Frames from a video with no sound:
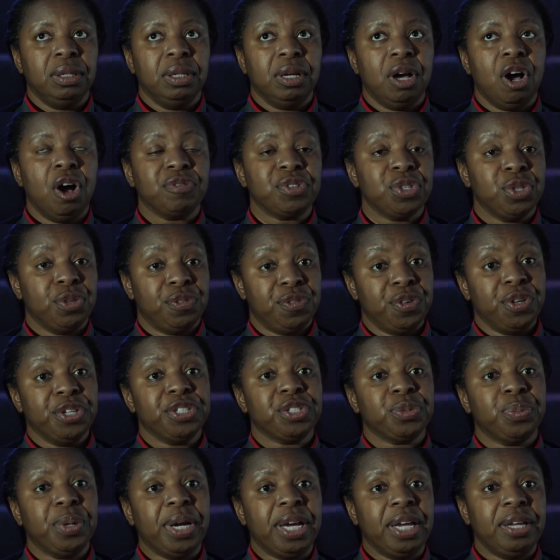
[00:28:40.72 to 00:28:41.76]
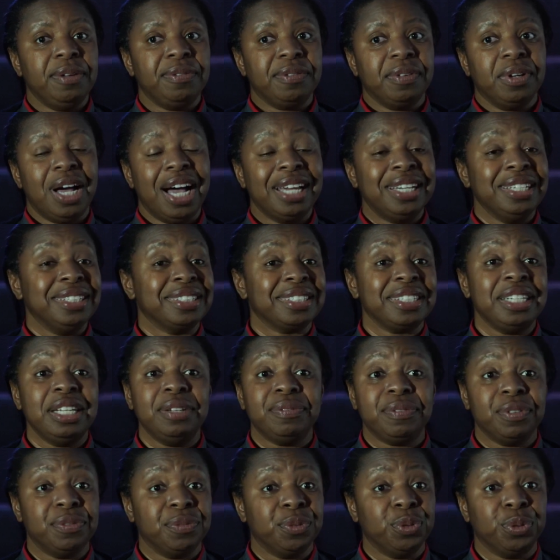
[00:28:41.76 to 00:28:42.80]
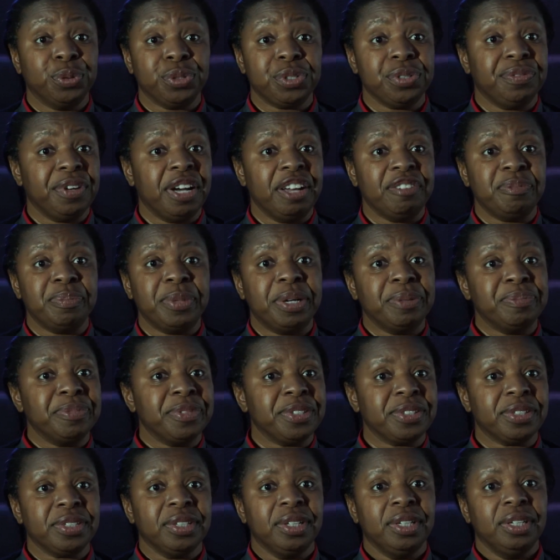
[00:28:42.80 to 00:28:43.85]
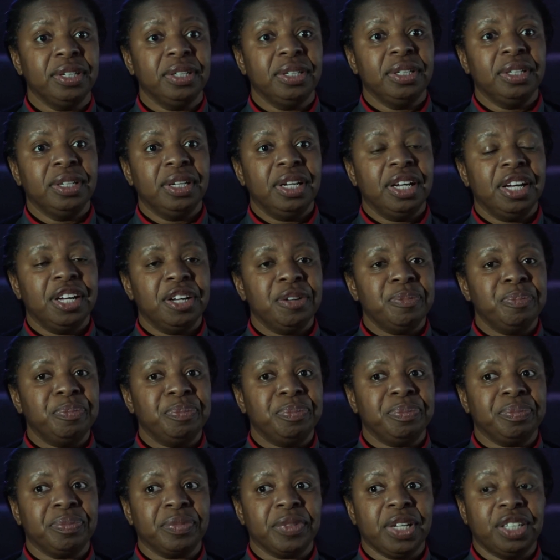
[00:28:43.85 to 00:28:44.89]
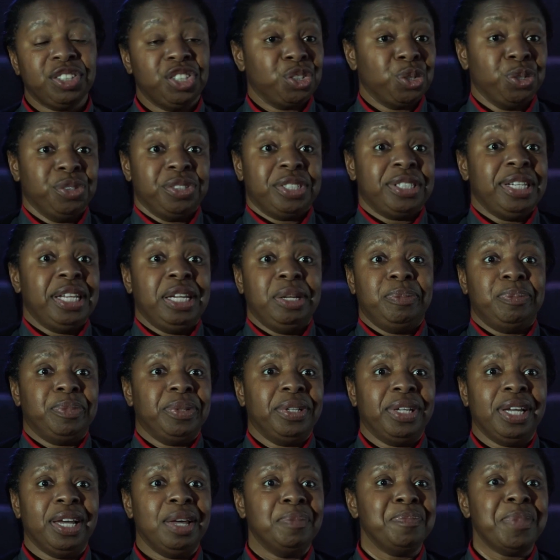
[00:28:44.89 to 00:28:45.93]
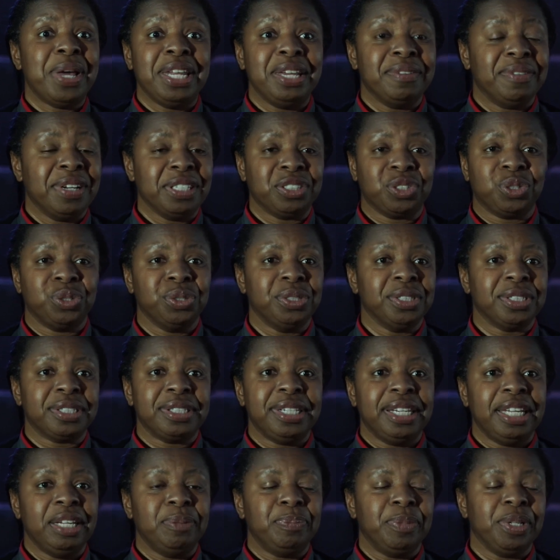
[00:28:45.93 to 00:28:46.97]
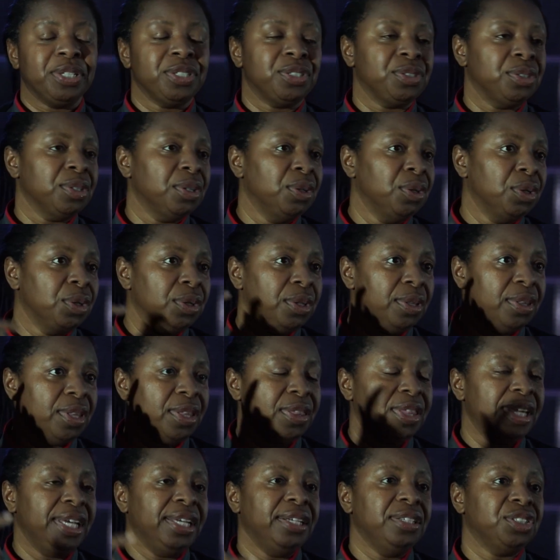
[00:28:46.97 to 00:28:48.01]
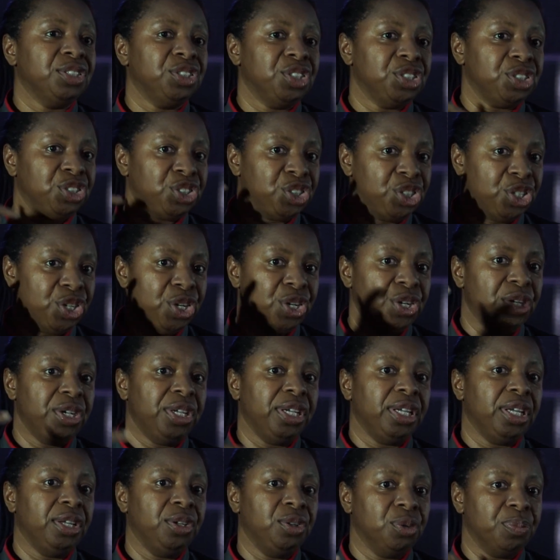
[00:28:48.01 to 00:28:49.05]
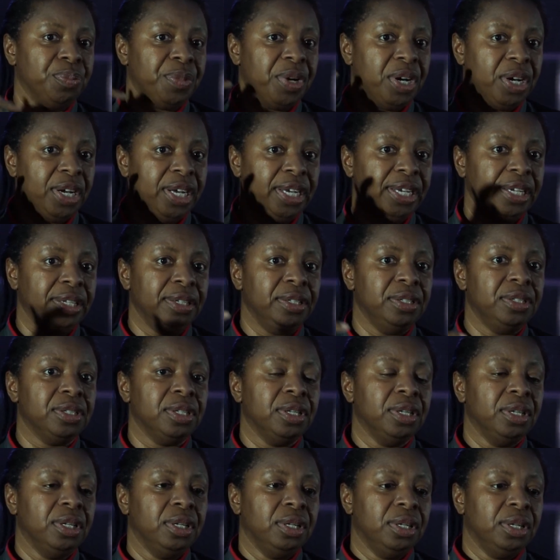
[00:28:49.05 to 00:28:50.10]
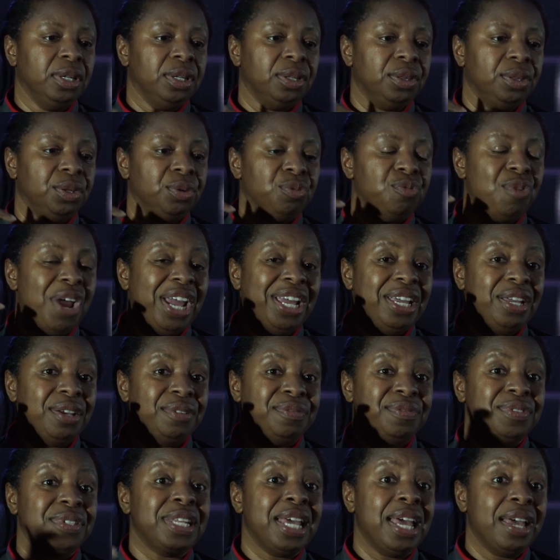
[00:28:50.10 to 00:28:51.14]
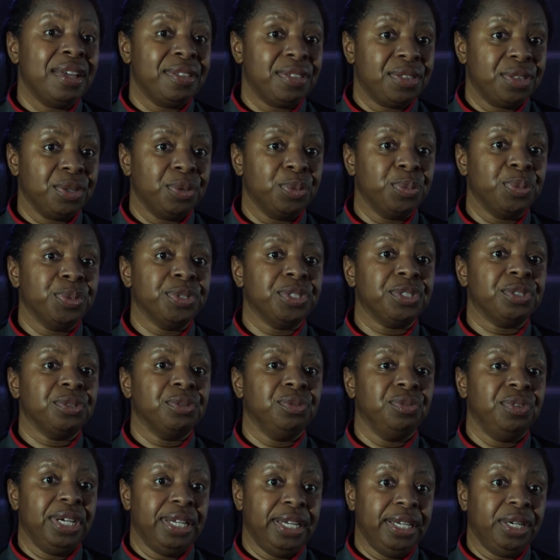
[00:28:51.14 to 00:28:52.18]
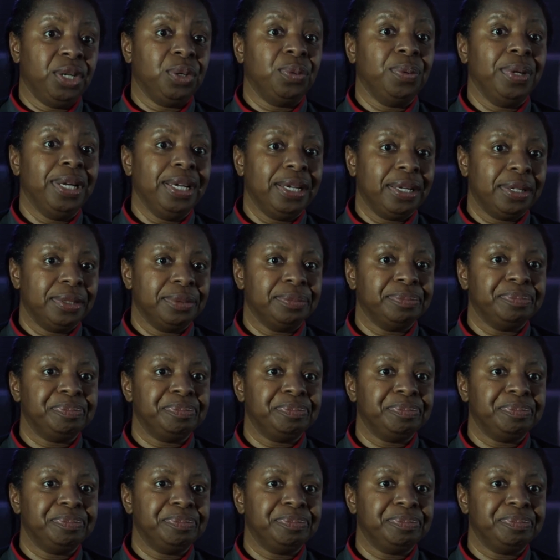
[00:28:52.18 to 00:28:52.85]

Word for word: after the first wave, I didn't sleep for four to five months. Um, I just couldn't sleep, and many of us couldn't sleep because the things are just churning in your mind. The rate of death was really quick